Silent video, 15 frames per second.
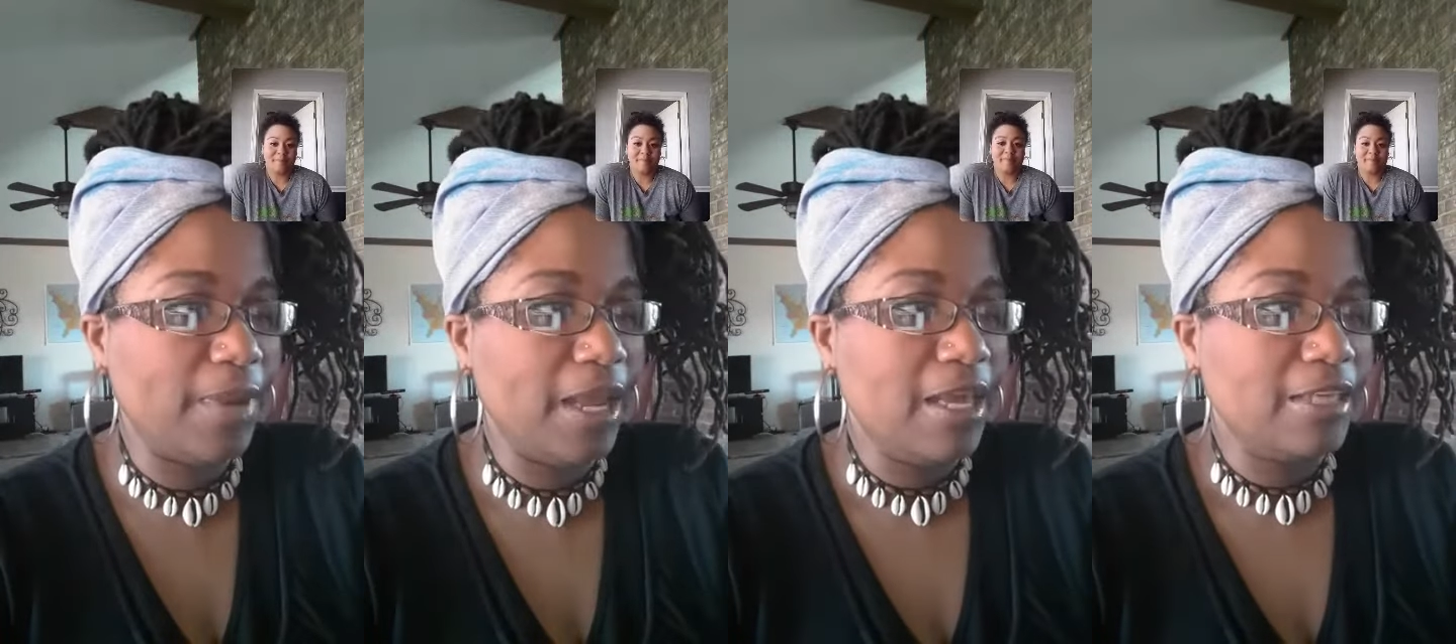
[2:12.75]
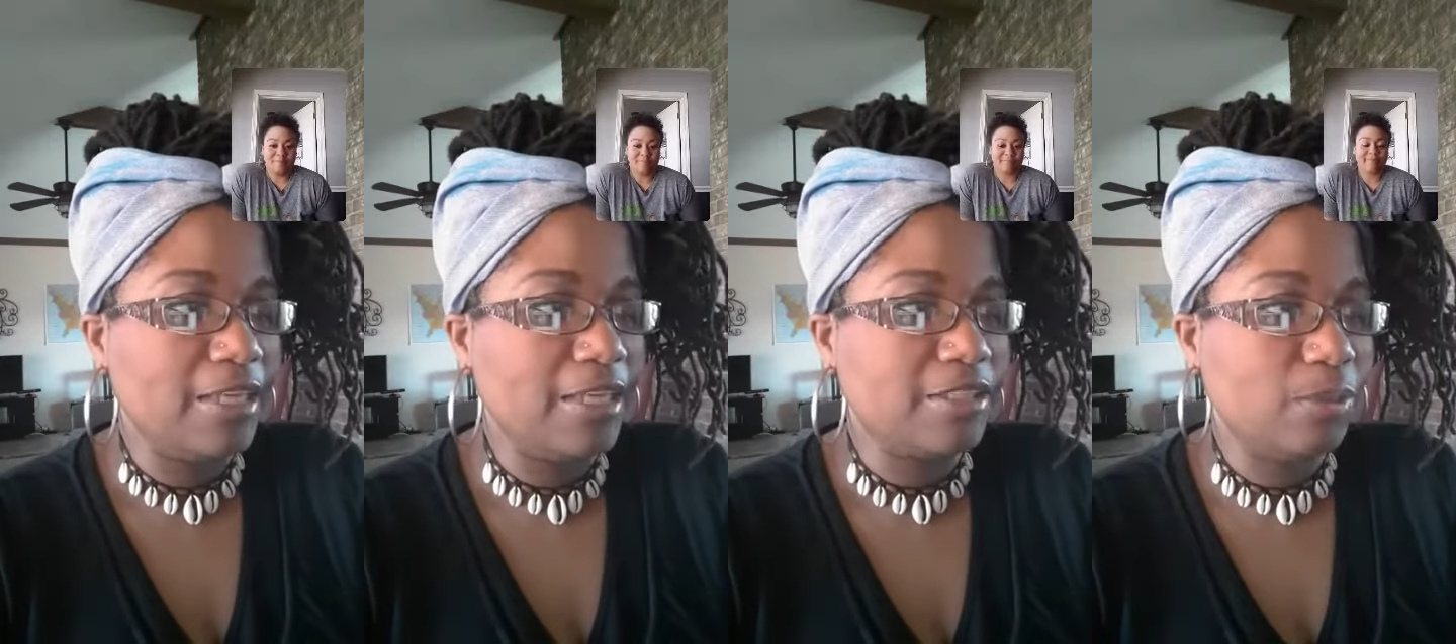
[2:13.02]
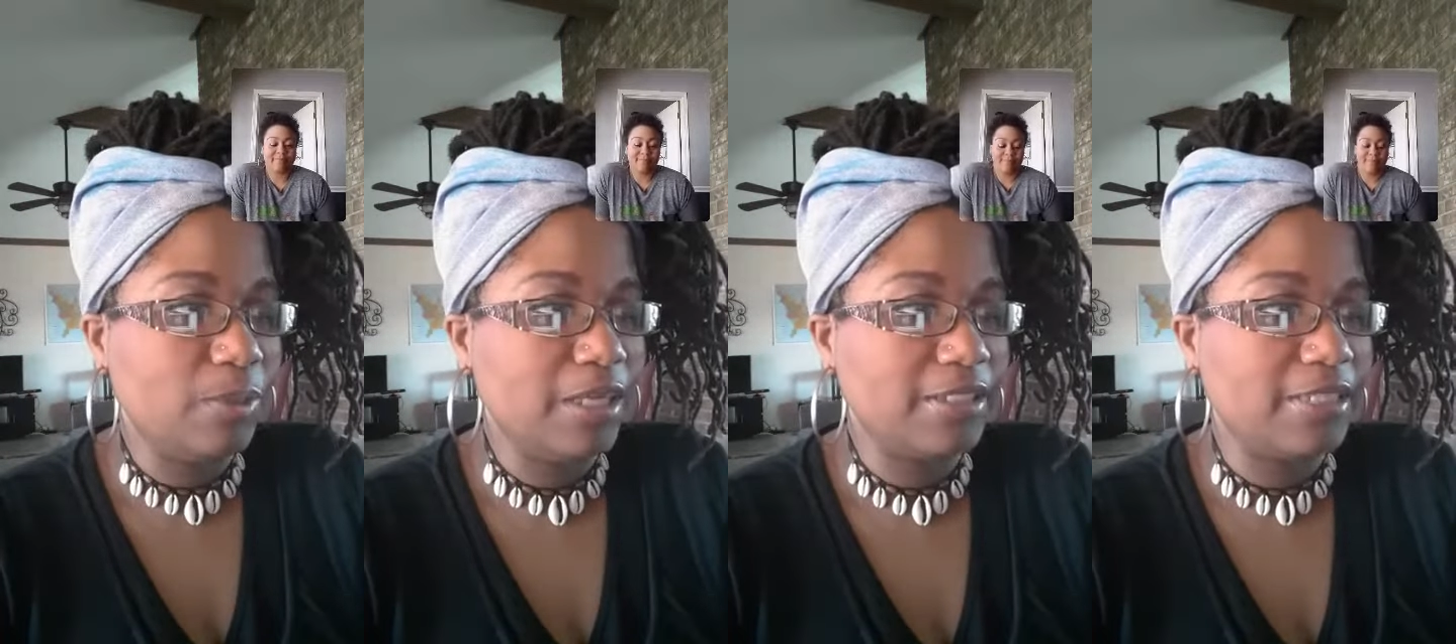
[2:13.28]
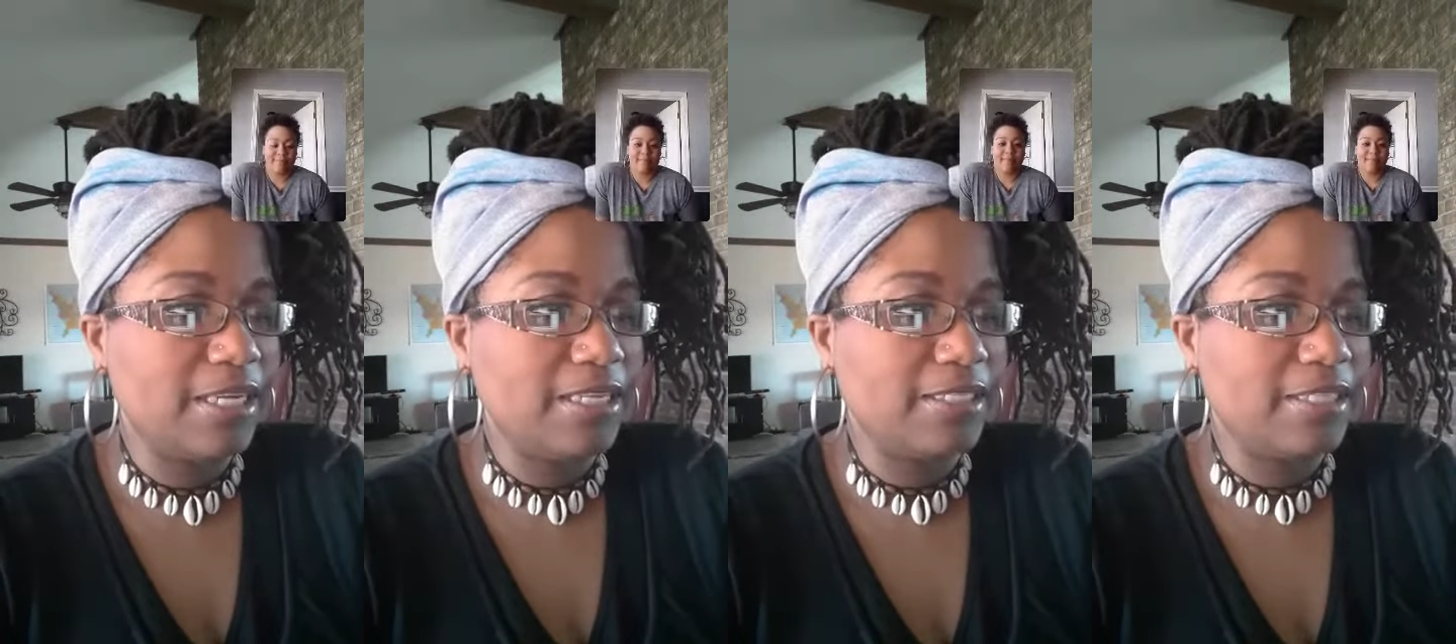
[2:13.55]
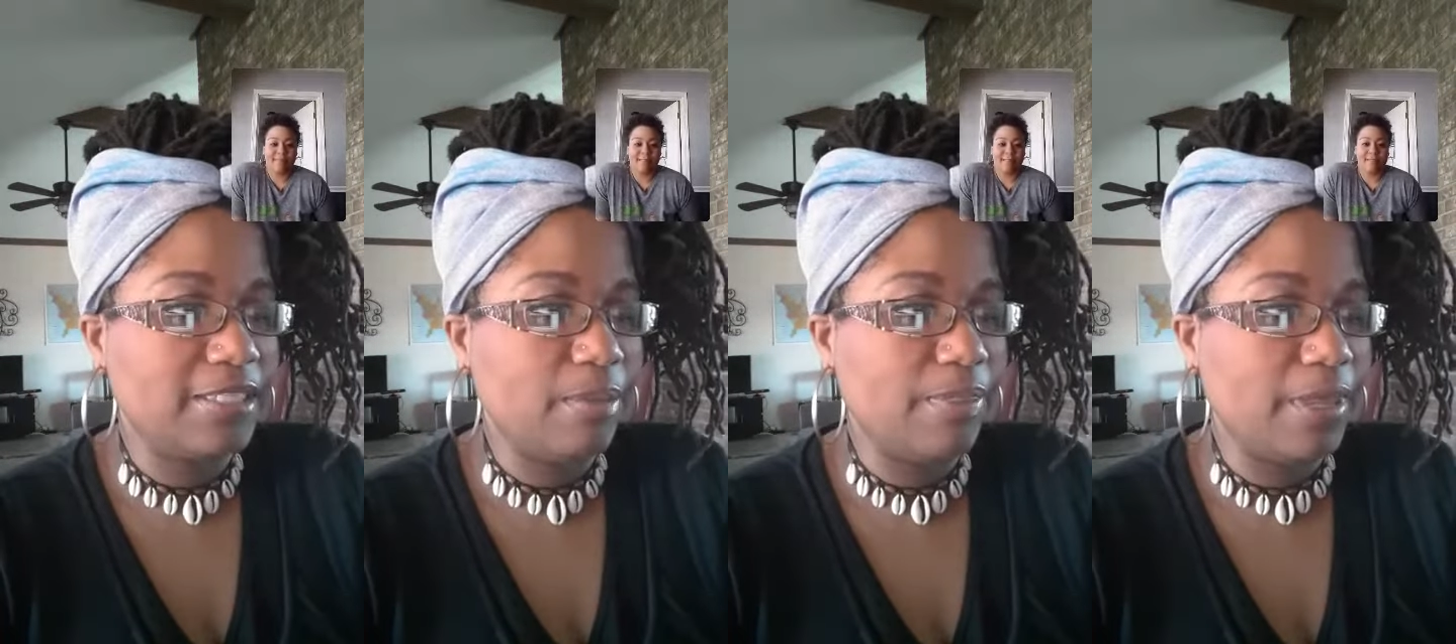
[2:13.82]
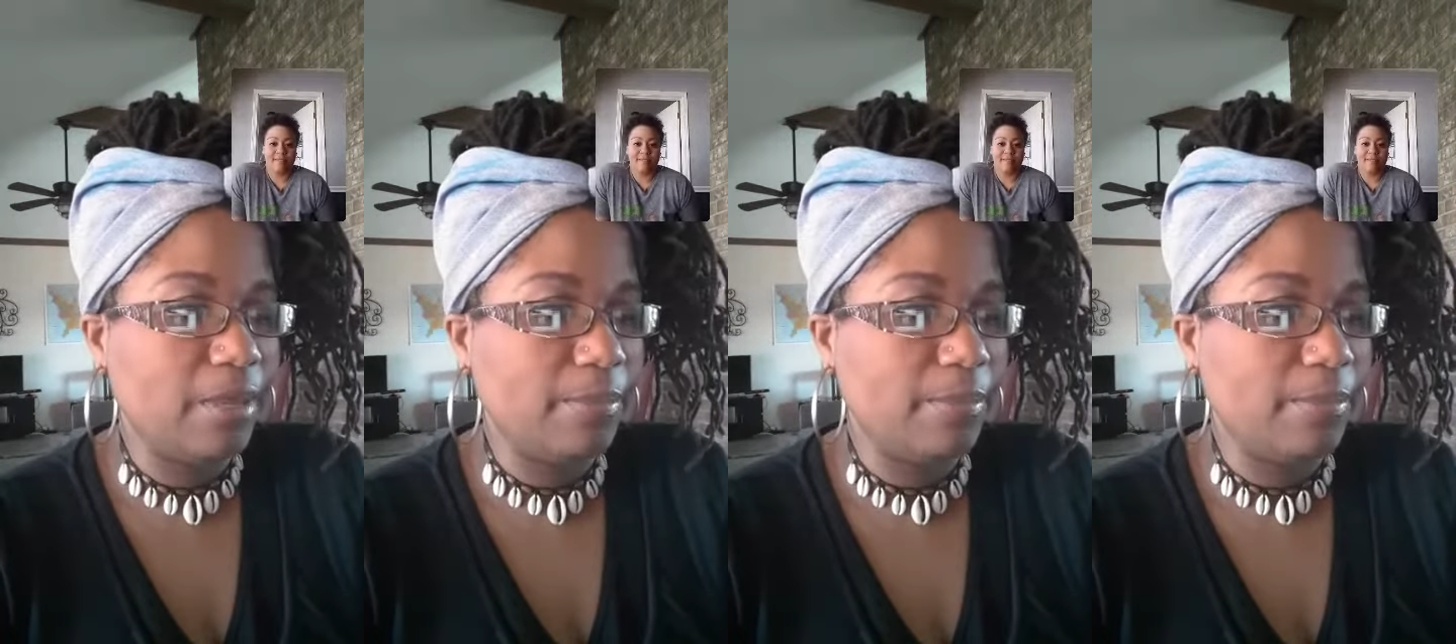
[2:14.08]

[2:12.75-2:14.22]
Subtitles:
Someone else said the same thing,